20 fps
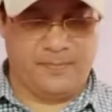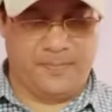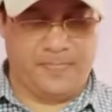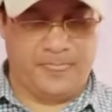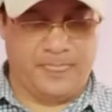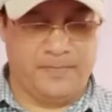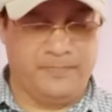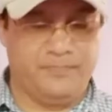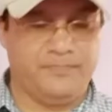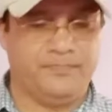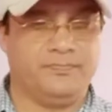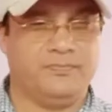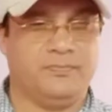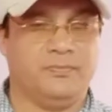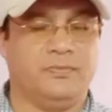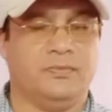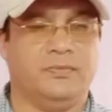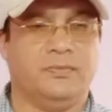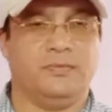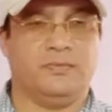
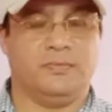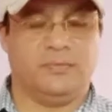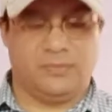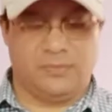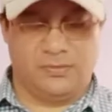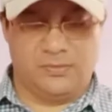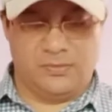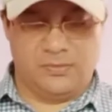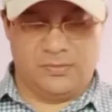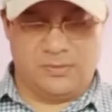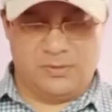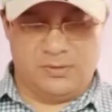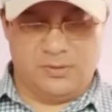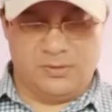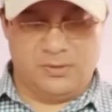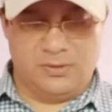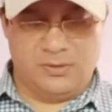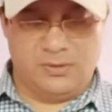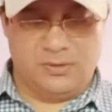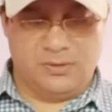
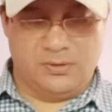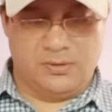No one is speaking in this clip.